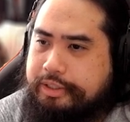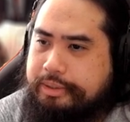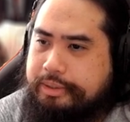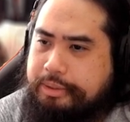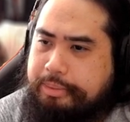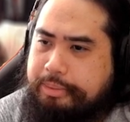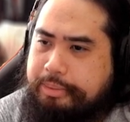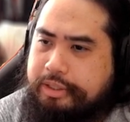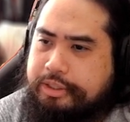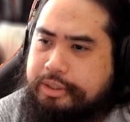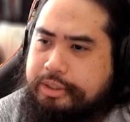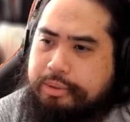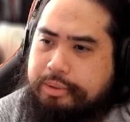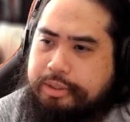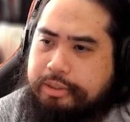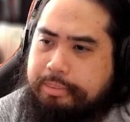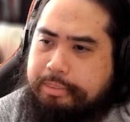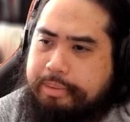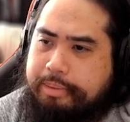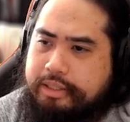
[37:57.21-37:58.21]
to be the storage
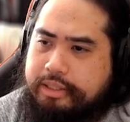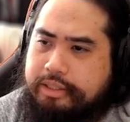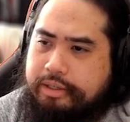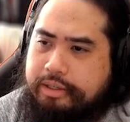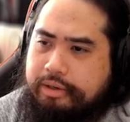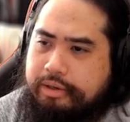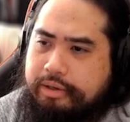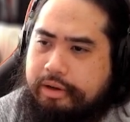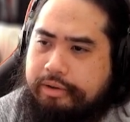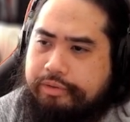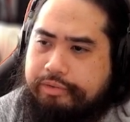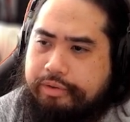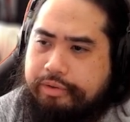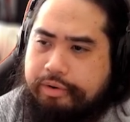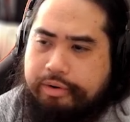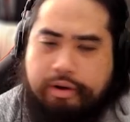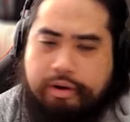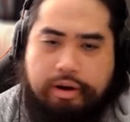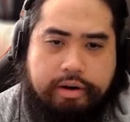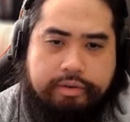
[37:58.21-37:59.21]
capacity of
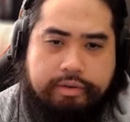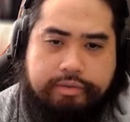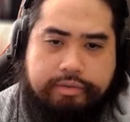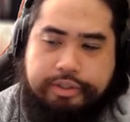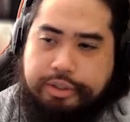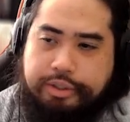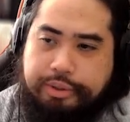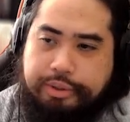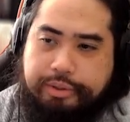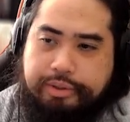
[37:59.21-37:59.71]
your harvest during the